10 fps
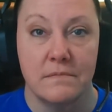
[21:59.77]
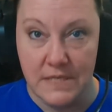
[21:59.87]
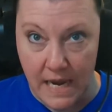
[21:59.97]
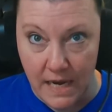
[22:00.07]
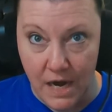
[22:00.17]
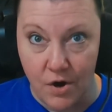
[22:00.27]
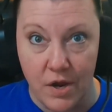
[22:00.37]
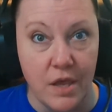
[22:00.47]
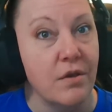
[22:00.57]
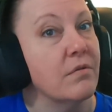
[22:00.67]
take care of
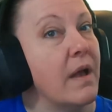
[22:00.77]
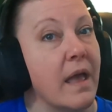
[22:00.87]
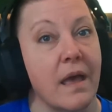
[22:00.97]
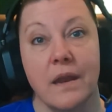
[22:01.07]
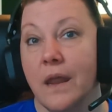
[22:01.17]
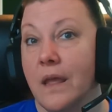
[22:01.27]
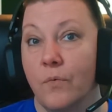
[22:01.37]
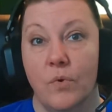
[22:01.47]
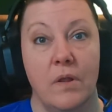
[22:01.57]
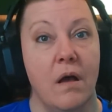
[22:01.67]
you, and
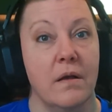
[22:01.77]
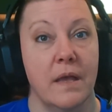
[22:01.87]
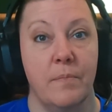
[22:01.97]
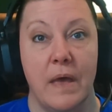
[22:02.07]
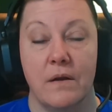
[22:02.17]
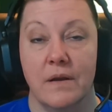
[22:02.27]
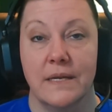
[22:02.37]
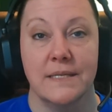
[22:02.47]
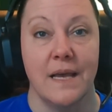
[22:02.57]
it will all get better in